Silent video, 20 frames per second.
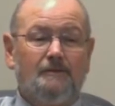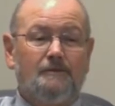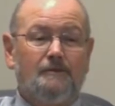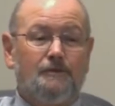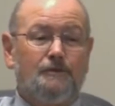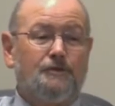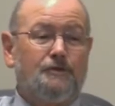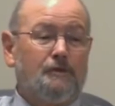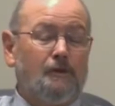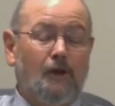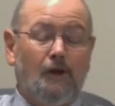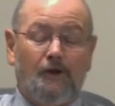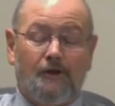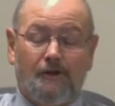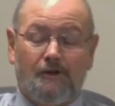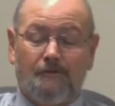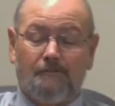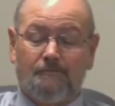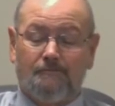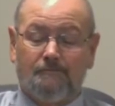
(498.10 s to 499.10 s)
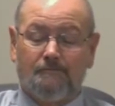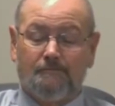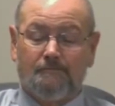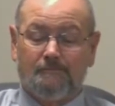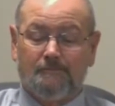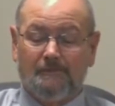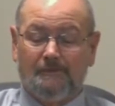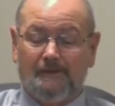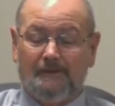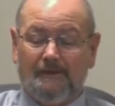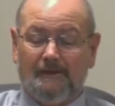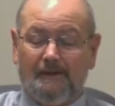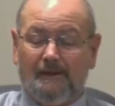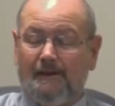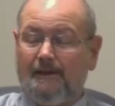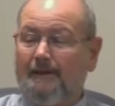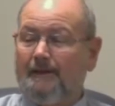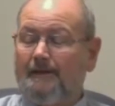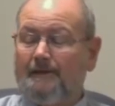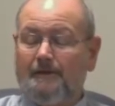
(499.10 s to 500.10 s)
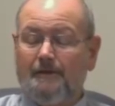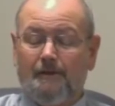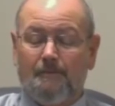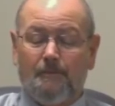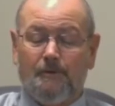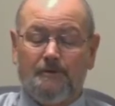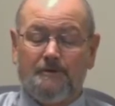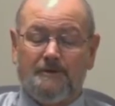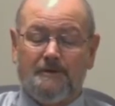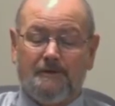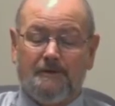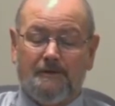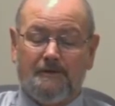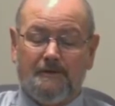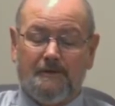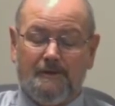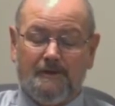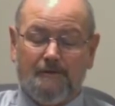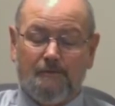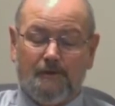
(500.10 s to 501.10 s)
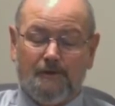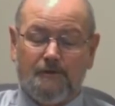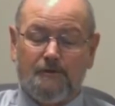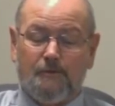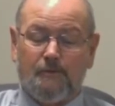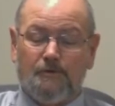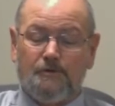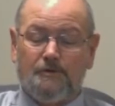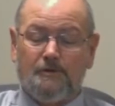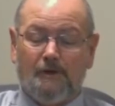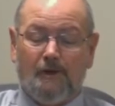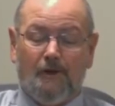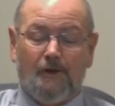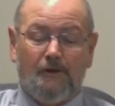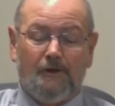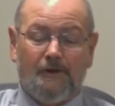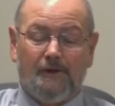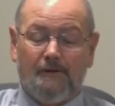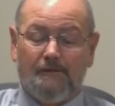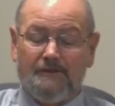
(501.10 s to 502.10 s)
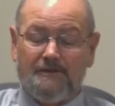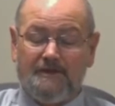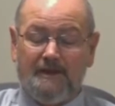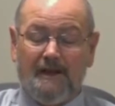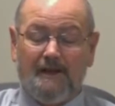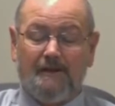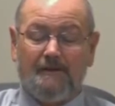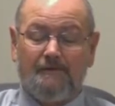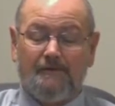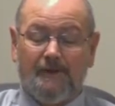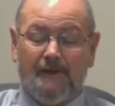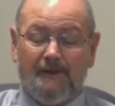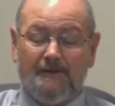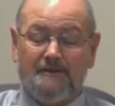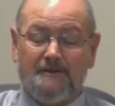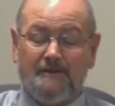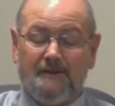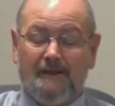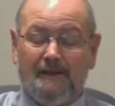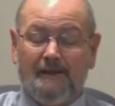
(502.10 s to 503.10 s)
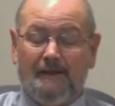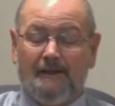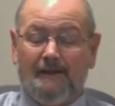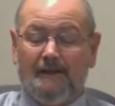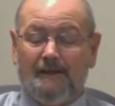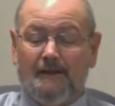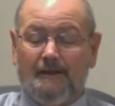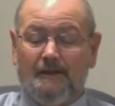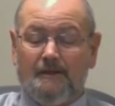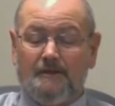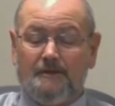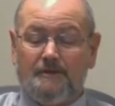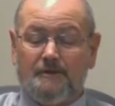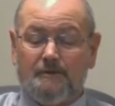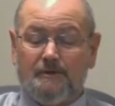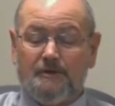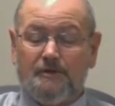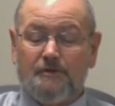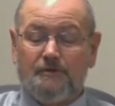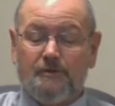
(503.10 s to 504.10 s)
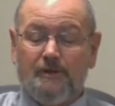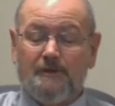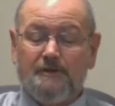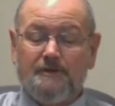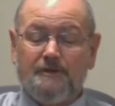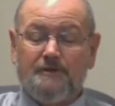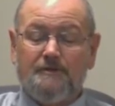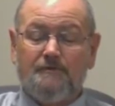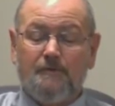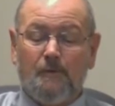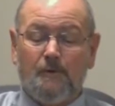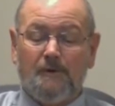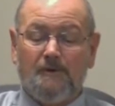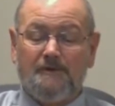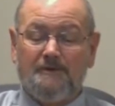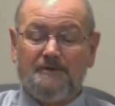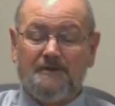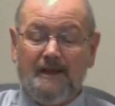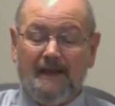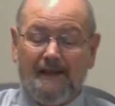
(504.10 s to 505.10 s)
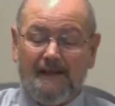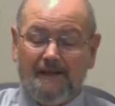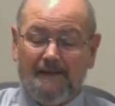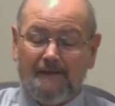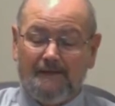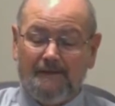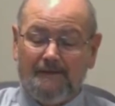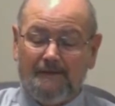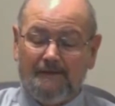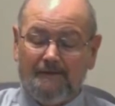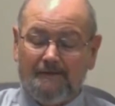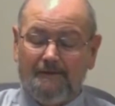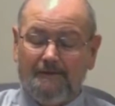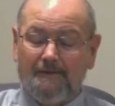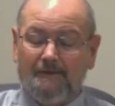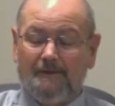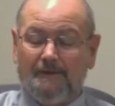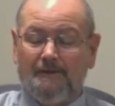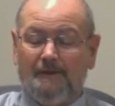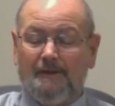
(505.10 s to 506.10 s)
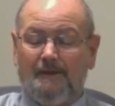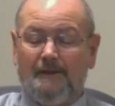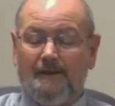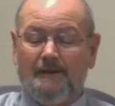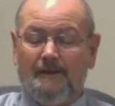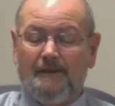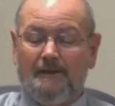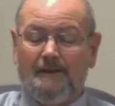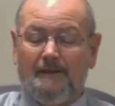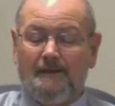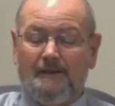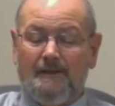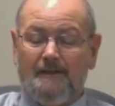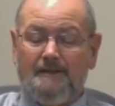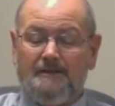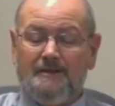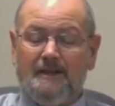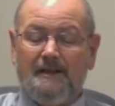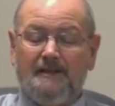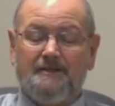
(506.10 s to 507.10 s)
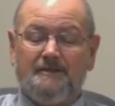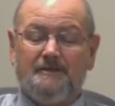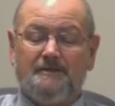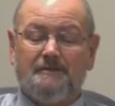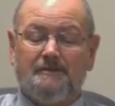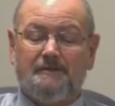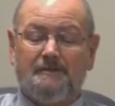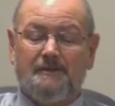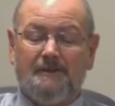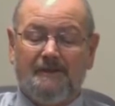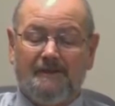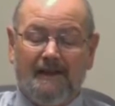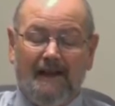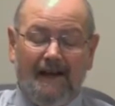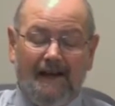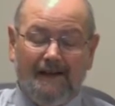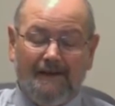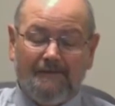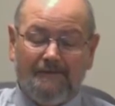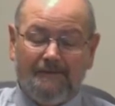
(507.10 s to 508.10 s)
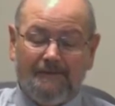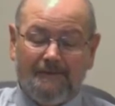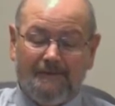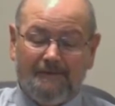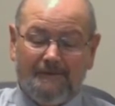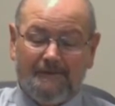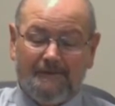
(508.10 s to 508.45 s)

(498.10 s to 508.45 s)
to slaughter, a term used in the ritual slaughtering of a sacrifice. So he stretches forth his hand. He takes the knife